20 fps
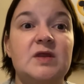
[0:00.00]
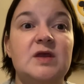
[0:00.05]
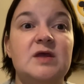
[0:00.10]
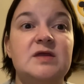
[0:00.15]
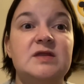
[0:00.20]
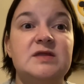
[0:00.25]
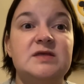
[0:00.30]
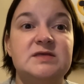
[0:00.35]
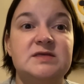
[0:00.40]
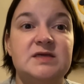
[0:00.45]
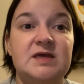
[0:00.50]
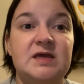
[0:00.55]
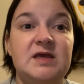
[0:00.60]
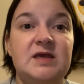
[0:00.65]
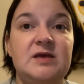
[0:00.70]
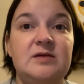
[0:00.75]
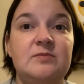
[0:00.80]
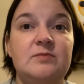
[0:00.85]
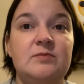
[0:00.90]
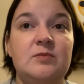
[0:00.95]
the
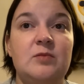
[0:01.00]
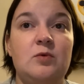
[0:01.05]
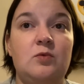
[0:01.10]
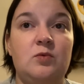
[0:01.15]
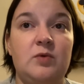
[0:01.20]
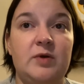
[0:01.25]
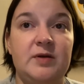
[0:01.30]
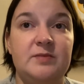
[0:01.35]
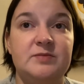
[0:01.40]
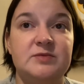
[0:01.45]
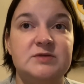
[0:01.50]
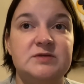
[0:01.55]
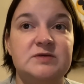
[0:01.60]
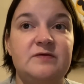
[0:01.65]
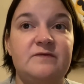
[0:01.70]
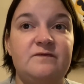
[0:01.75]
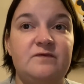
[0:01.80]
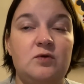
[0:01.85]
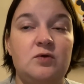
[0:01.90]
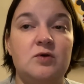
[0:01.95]
same whips
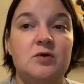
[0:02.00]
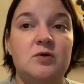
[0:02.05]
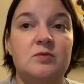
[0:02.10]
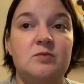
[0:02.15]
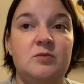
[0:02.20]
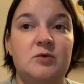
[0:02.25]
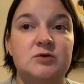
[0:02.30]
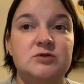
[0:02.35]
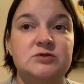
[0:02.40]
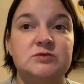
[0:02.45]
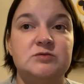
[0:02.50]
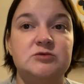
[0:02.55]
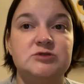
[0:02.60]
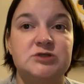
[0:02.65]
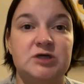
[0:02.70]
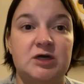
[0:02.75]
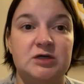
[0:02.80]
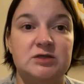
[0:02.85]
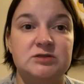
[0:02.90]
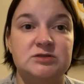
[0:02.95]
for multiple
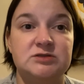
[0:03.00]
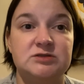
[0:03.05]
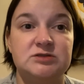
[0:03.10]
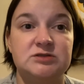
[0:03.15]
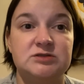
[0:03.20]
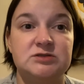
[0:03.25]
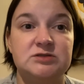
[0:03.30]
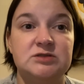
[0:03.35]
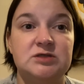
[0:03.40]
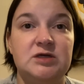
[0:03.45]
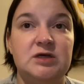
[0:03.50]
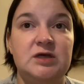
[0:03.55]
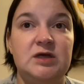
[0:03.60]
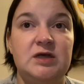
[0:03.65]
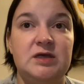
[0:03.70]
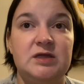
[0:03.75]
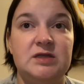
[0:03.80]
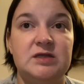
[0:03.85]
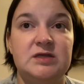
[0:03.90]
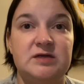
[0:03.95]
challenges
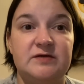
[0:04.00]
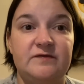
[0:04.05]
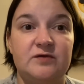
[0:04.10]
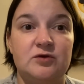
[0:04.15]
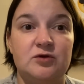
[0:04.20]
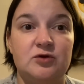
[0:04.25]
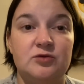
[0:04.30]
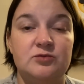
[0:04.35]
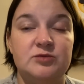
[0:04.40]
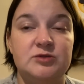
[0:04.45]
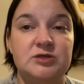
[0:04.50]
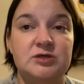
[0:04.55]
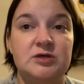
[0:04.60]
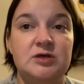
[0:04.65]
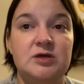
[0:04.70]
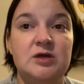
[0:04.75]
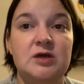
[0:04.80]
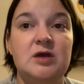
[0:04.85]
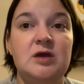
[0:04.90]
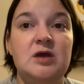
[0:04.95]
in the different groups
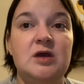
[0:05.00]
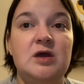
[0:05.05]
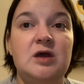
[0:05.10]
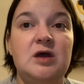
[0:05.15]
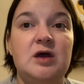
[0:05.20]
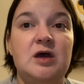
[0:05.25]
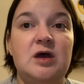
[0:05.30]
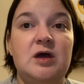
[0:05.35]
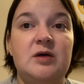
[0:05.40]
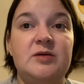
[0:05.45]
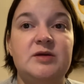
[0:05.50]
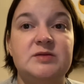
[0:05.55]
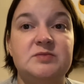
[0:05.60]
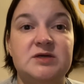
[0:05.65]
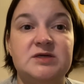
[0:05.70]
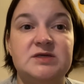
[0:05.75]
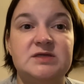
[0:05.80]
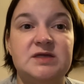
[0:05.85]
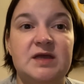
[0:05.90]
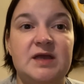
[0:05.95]
as
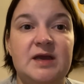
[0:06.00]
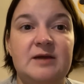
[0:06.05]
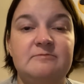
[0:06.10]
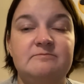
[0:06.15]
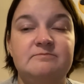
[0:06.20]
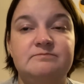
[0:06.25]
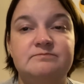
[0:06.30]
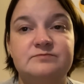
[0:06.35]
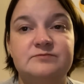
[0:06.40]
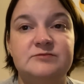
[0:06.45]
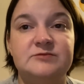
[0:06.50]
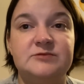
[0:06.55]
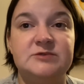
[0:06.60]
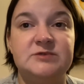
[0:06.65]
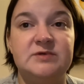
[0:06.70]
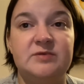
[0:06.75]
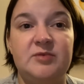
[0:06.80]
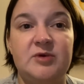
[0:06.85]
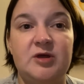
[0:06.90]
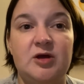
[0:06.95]
much as I can. It's a
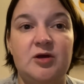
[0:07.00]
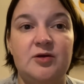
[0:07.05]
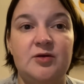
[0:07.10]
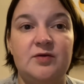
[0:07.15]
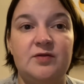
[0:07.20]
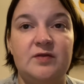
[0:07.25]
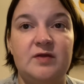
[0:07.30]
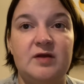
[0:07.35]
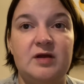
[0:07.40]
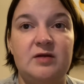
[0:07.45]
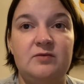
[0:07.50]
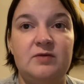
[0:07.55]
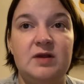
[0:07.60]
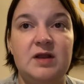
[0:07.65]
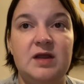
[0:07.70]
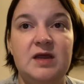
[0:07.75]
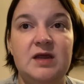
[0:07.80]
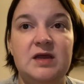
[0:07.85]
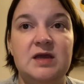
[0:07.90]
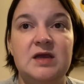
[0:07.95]
little bit harder than I would
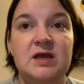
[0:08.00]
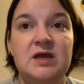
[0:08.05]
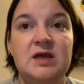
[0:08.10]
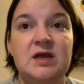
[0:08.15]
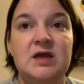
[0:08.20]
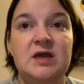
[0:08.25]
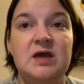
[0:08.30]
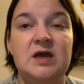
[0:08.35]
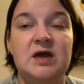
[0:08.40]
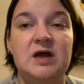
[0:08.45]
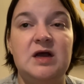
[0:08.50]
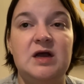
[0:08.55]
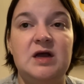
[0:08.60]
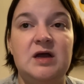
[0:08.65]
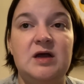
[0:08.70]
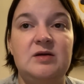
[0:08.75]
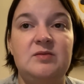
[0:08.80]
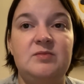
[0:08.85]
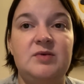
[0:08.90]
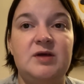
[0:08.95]
like,
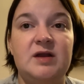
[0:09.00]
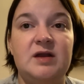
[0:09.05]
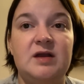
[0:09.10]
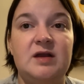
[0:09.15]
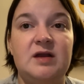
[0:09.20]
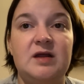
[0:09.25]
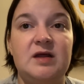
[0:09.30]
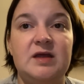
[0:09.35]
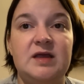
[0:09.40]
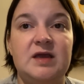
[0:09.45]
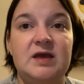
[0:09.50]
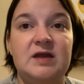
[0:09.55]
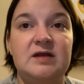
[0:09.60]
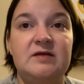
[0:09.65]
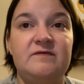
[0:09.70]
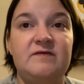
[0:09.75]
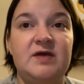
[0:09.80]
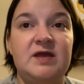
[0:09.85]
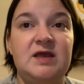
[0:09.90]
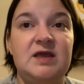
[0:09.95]
but again,
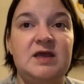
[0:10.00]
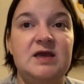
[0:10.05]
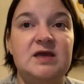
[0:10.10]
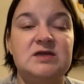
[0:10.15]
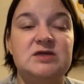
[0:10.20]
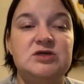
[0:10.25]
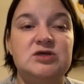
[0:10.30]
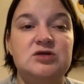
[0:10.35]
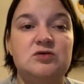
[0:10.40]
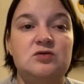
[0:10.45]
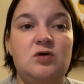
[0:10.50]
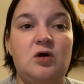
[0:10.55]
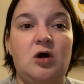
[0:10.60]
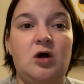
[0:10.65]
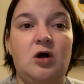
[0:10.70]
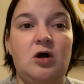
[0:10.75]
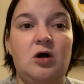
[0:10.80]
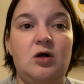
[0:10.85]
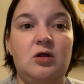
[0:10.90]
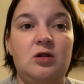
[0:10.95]
if I can't do
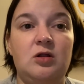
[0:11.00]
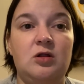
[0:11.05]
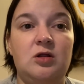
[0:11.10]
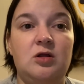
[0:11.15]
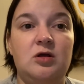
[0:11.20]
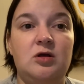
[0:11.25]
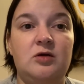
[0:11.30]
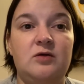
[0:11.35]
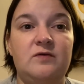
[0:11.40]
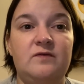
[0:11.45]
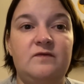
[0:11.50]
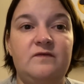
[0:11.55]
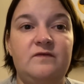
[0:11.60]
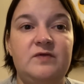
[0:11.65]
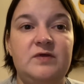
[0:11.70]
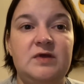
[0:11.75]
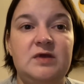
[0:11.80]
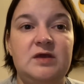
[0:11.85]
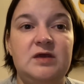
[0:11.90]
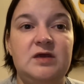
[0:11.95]
all of
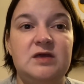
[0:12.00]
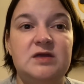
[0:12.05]
the